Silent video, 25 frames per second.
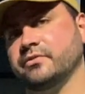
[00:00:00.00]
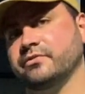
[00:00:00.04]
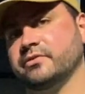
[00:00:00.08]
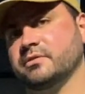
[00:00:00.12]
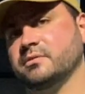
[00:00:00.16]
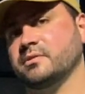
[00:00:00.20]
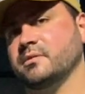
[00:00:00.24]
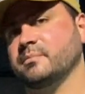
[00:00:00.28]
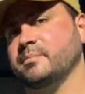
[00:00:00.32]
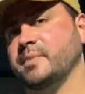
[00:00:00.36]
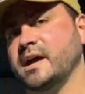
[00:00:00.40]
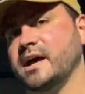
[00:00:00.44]
from
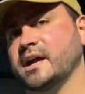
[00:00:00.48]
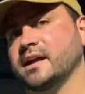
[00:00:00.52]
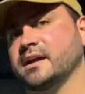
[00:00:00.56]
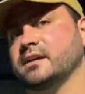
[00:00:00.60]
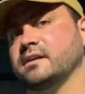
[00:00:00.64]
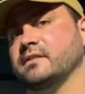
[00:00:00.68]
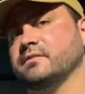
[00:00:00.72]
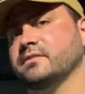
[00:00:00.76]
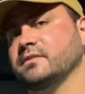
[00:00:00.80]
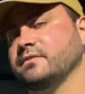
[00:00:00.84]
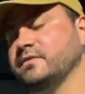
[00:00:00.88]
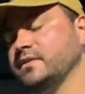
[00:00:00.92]
the back
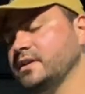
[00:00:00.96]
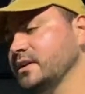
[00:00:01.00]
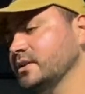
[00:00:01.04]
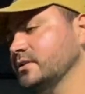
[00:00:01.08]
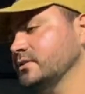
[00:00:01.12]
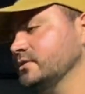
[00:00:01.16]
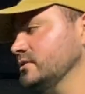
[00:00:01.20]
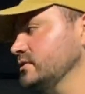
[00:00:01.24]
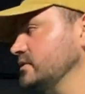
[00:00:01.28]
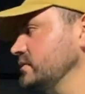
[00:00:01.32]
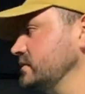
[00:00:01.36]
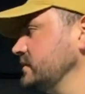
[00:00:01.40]
of the
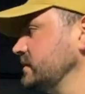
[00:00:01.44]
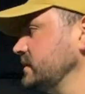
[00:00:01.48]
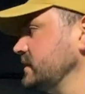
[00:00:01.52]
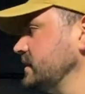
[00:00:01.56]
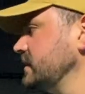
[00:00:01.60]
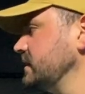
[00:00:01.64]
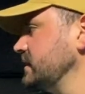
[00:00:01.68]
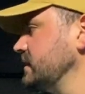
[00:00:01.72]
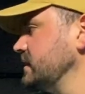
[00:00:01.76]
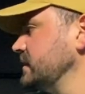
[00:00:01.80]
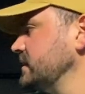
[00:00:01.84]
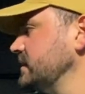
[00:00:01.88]
vehicle.
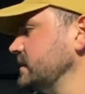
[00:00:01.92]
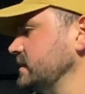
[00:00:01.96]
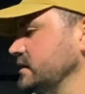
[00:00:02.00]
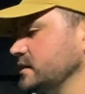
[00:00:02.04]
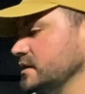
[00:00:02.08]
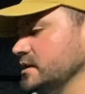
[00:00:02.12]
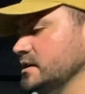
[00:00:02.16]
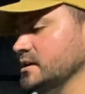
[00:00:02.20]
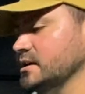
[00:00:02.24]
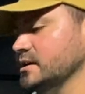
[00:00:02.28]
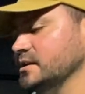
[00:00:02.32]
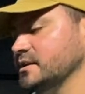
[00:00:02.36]

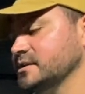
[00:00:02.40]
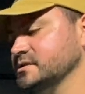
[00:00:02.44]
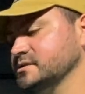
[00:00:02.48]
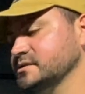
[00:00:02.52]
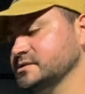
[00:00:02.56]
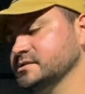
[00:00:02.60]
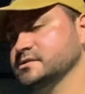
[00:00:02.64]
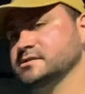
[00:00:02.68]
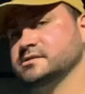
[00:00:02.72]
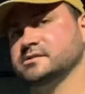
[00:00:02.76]
This is